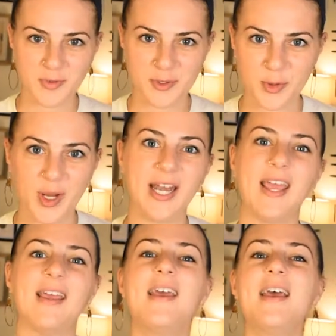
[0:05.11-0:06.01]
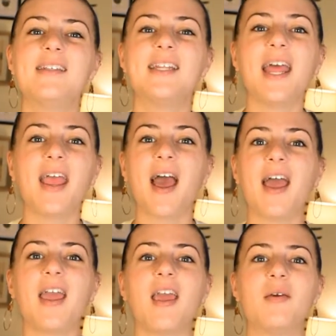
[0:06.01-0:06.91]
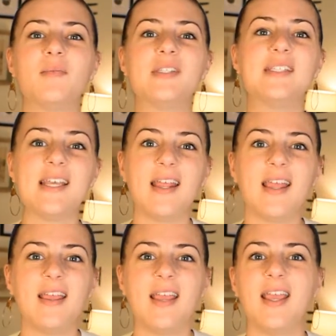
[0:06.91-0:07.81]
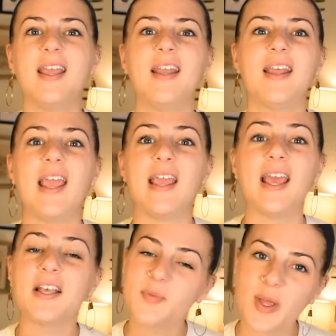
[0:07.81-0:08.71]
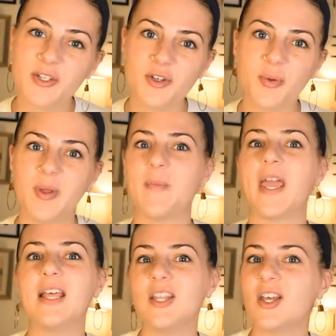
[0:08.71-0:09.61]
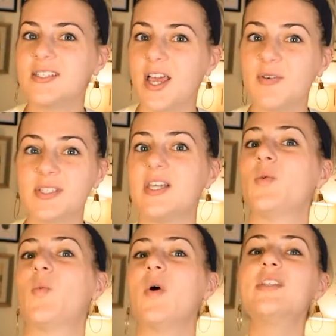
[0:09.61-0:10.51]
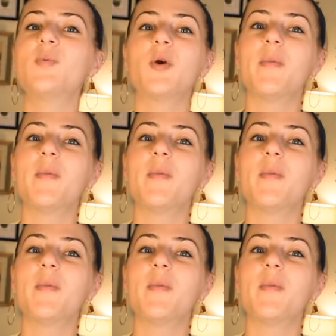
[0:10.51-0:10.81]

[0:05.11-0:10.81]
for joining. Today I am sitting in a guest bedroom in my in-laws house in Westport,